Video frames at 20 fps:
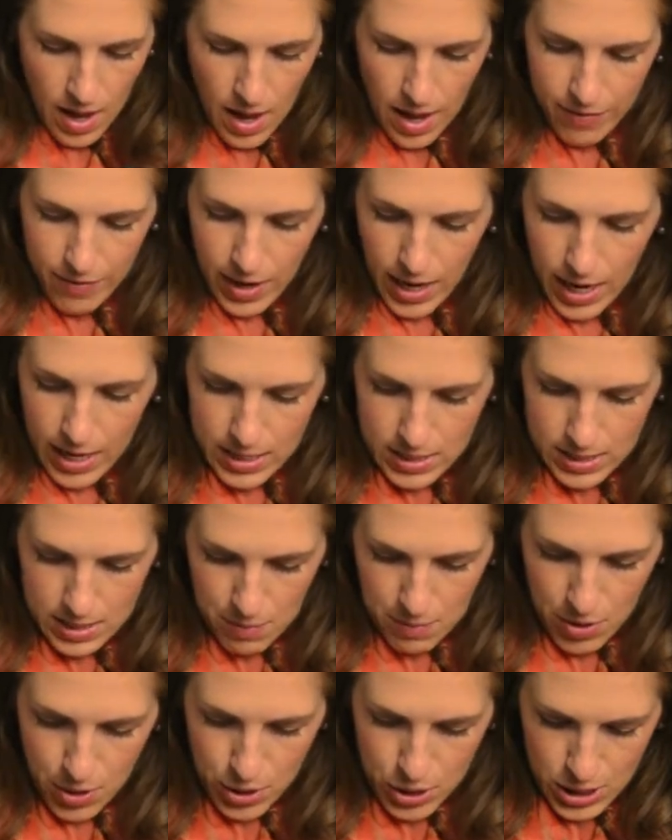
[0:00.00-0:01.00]
I've got
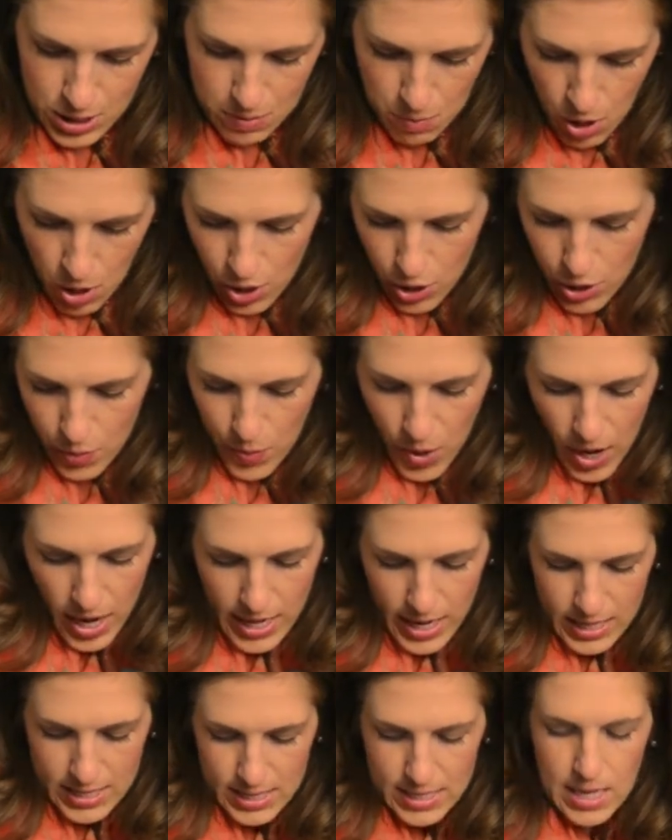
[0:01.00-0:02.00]
some other smaller
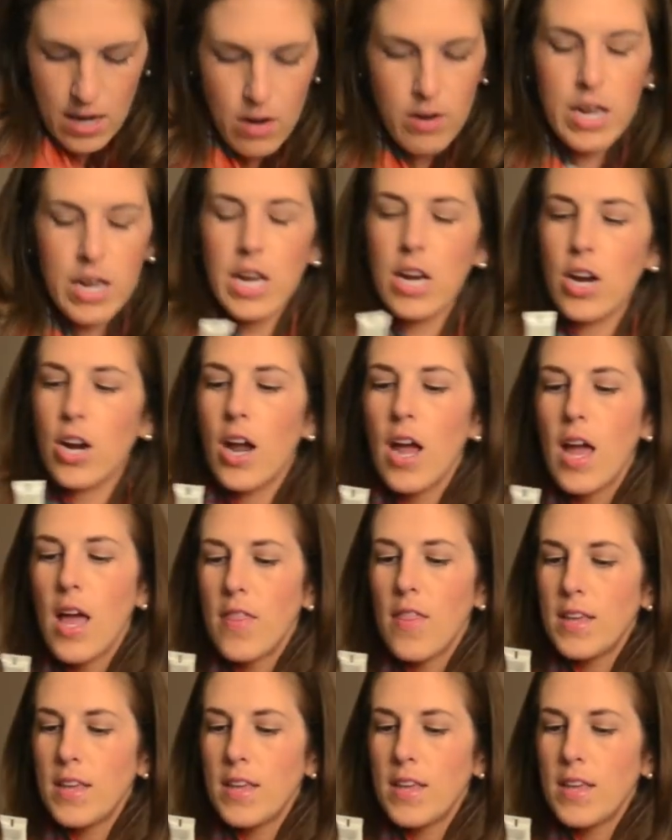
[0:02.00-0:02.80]
products down here.